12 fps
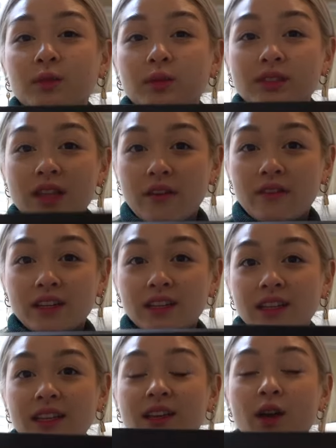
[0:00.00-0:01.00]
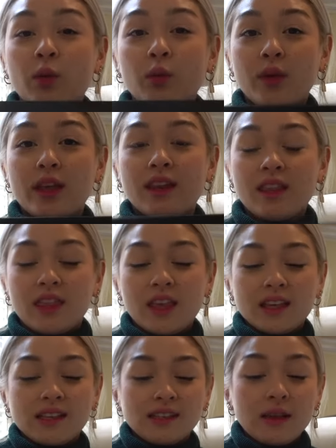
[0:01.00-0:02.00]
will definitely win
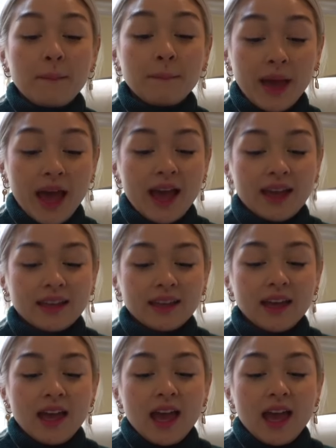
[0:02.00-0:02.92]
this bag.